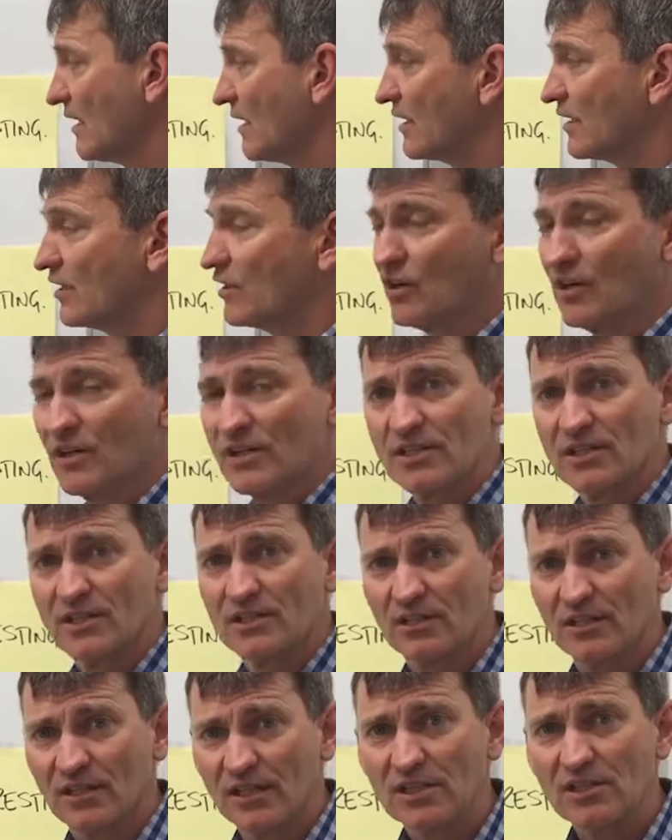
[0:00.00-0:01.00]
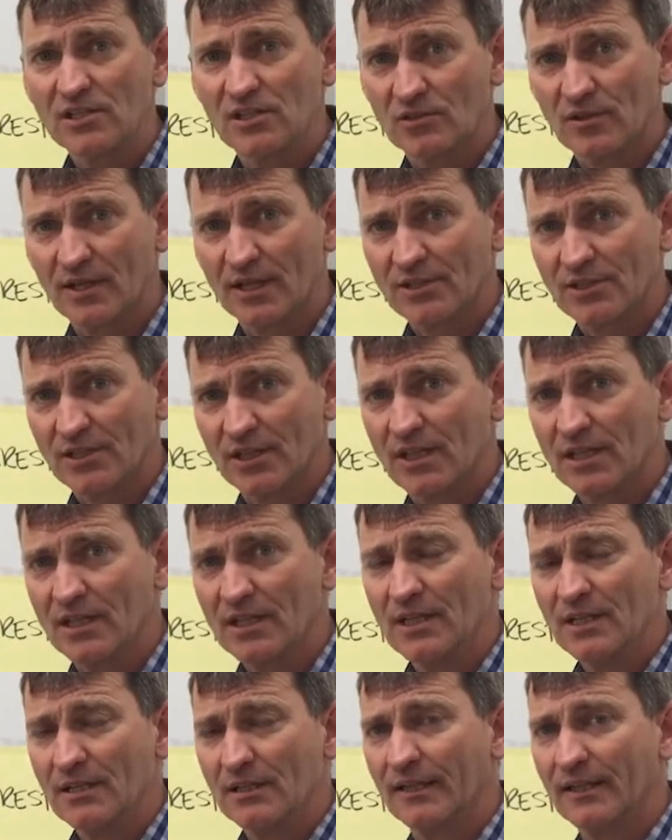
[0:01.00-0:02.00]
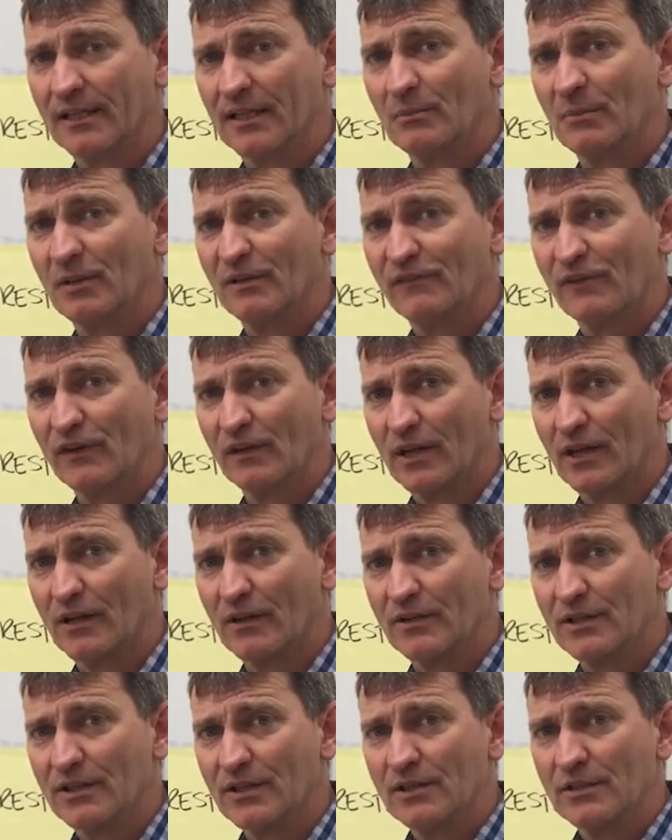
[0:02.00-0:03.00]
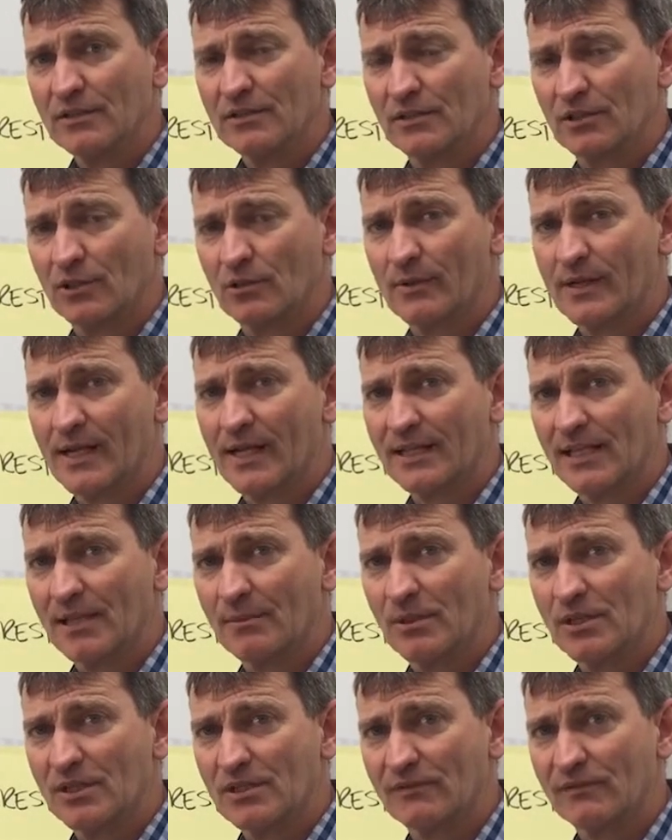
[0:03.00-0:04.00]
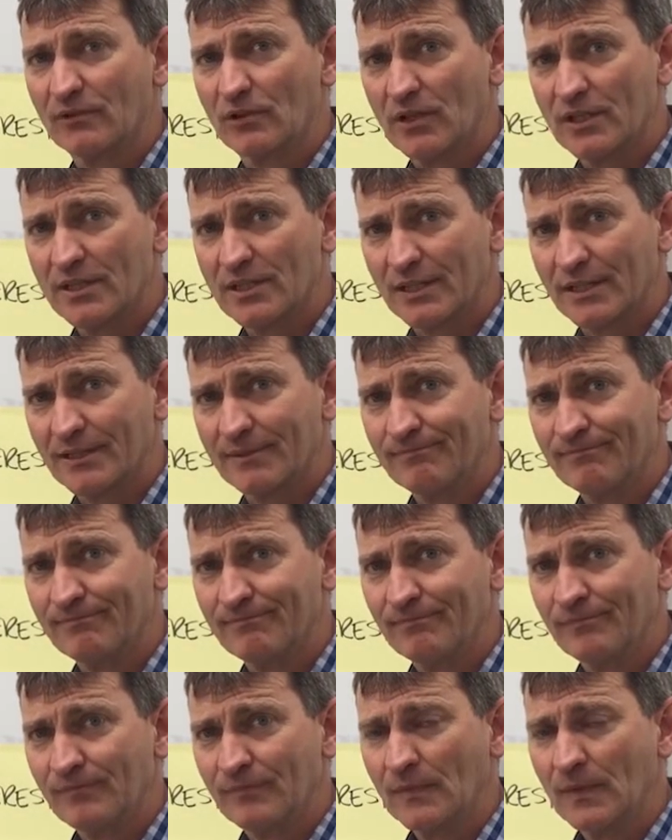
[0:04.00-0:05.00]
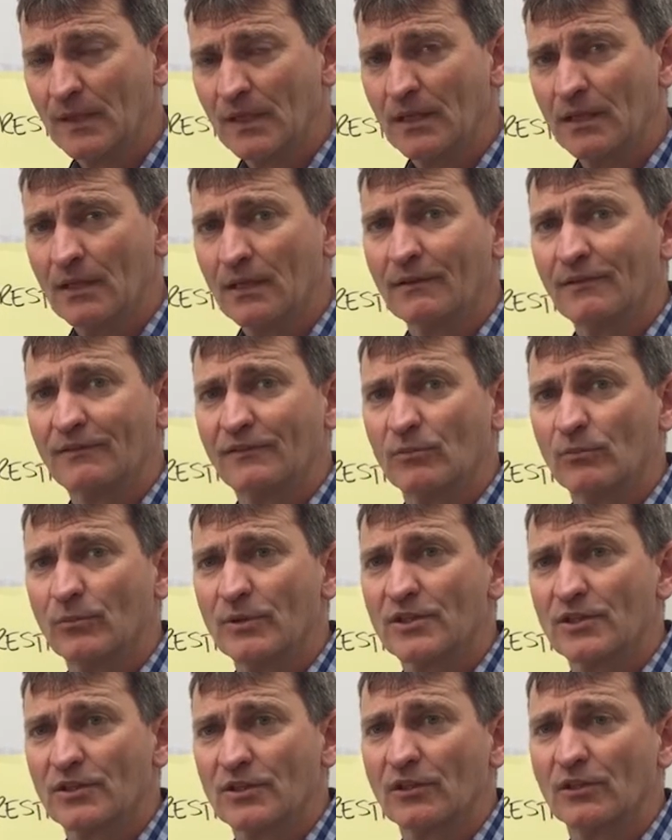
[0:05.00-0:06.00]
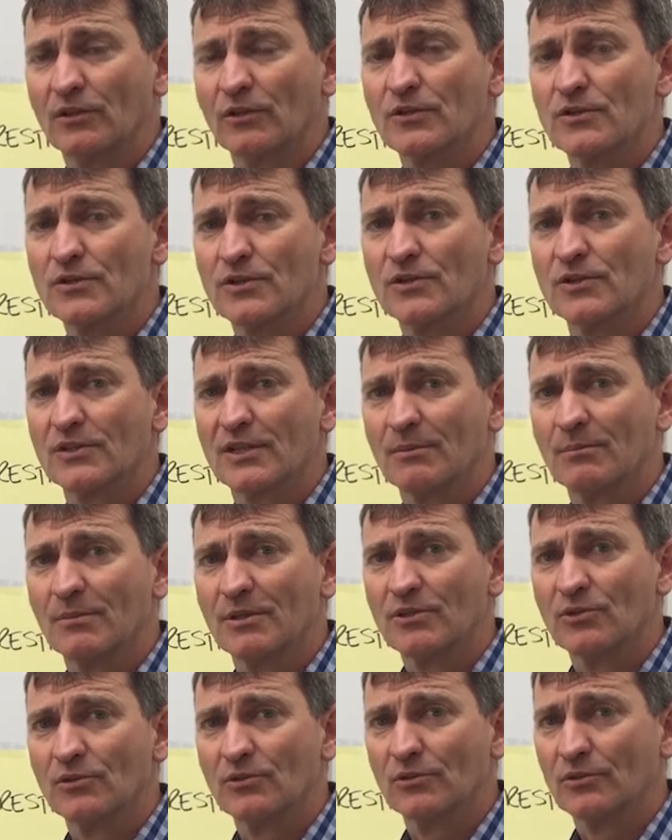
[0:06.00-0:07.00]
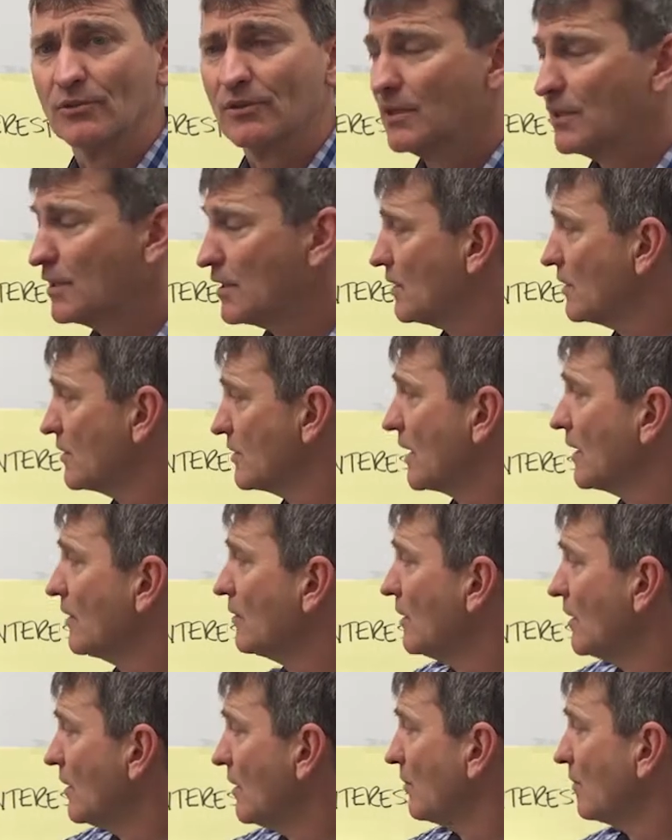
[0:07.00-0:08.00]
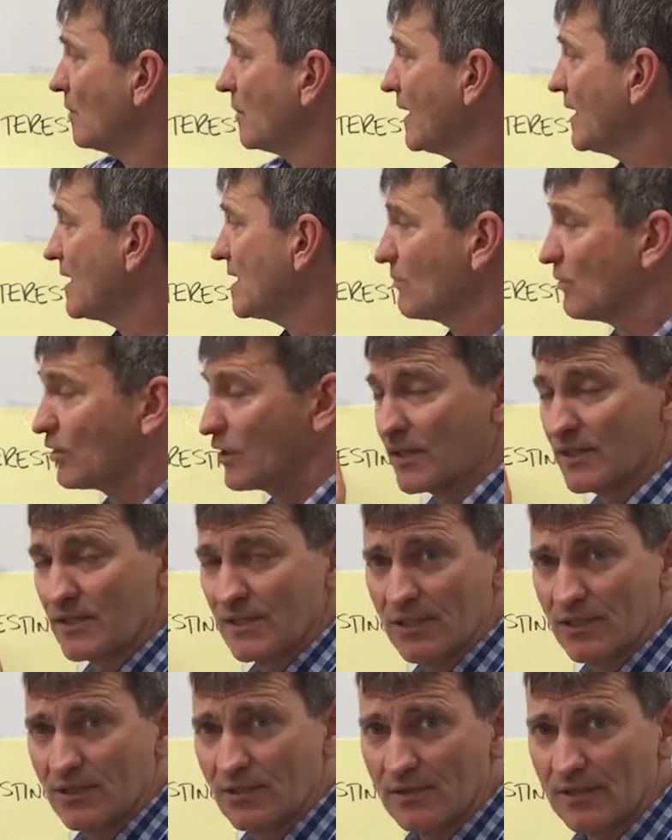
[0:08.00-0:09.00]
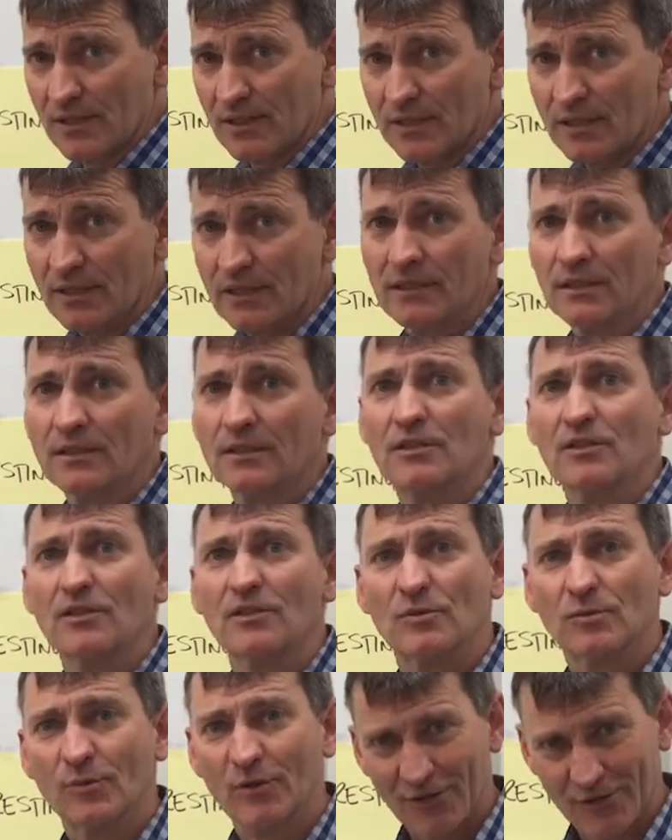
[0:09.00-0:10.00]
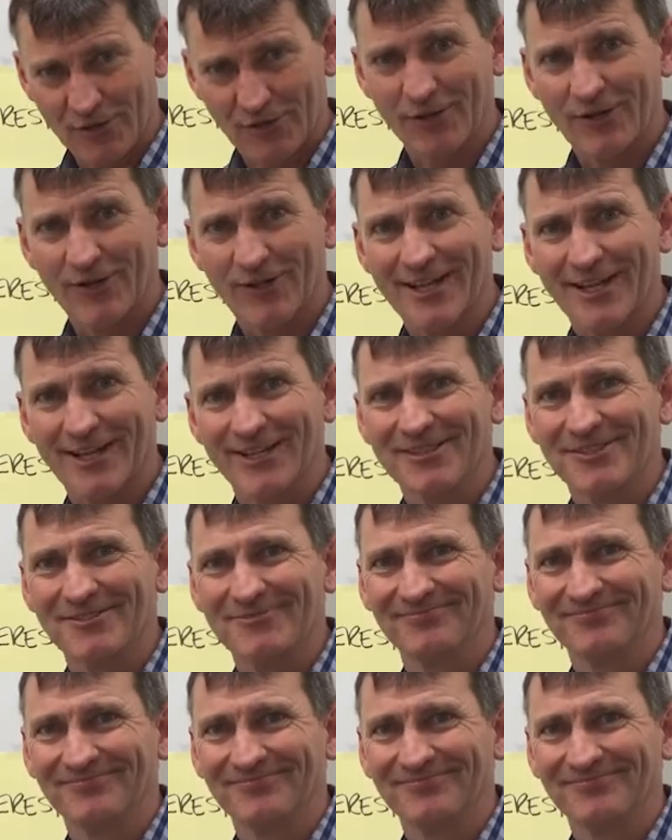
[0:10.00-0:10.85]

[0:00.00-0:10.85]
a nice, neat structure that can be followed to create that piece of writing from which conclusions can be drawn. So, plus minus interesting, it's worth trying out.